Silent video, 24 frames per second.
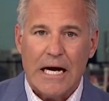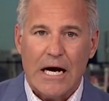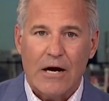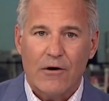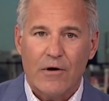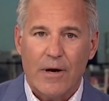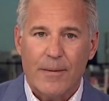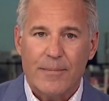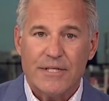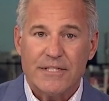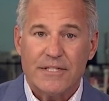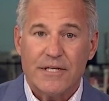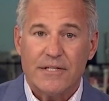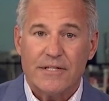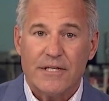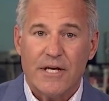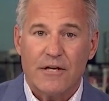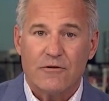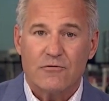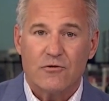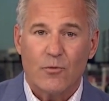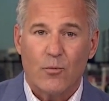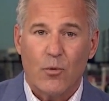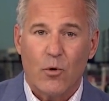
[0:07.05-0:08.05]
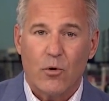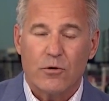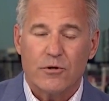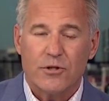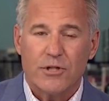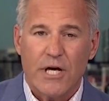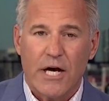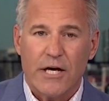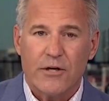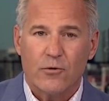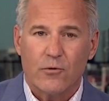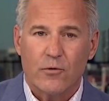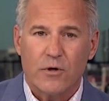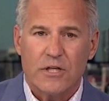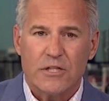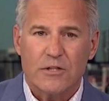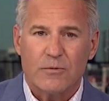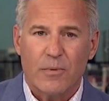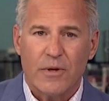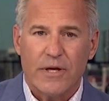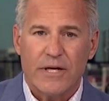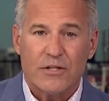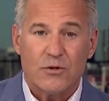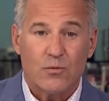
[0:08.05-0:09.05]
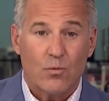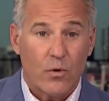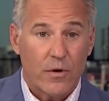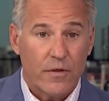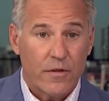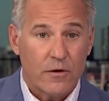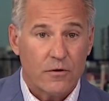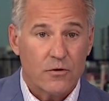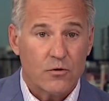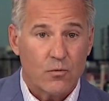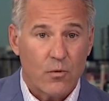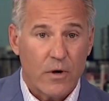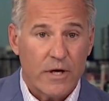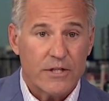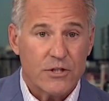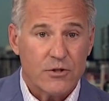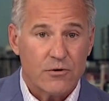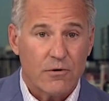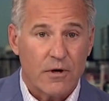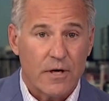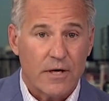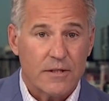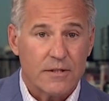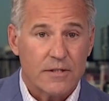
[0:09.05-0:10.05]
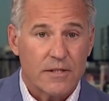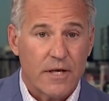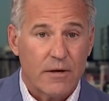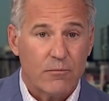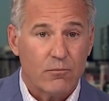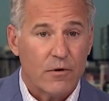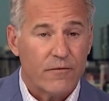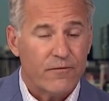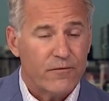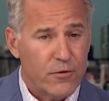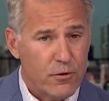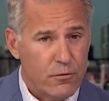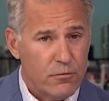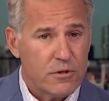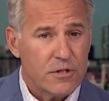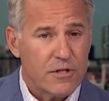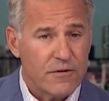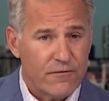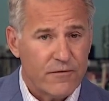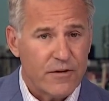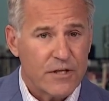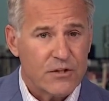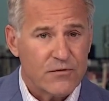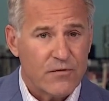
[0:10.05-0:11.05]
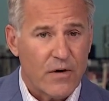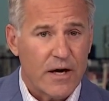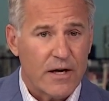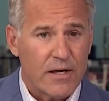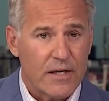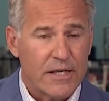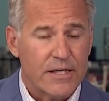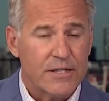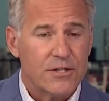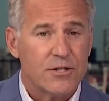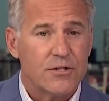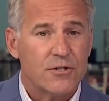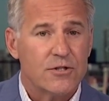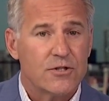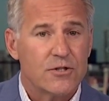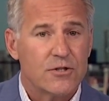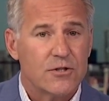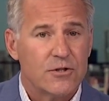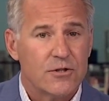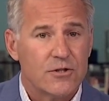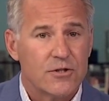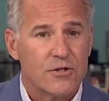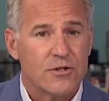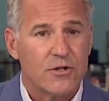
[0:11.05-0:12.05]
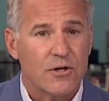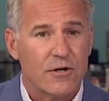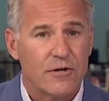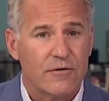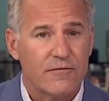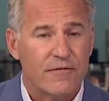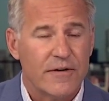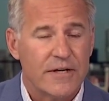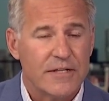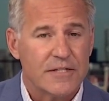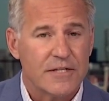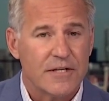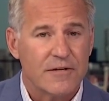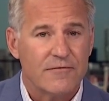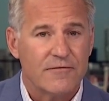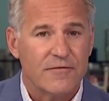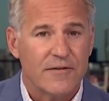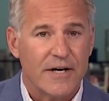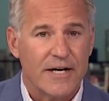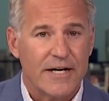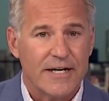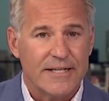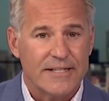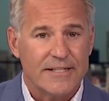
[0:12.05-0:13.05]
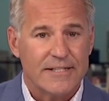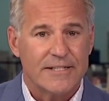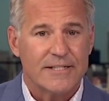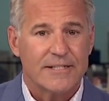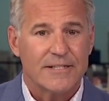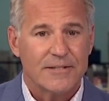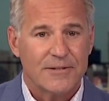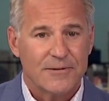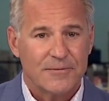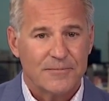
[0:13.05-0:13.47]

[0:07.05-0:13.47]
Our ABC 10 News reporter John Horn explains when those restaurants that refuse to fix violations could start facing fines.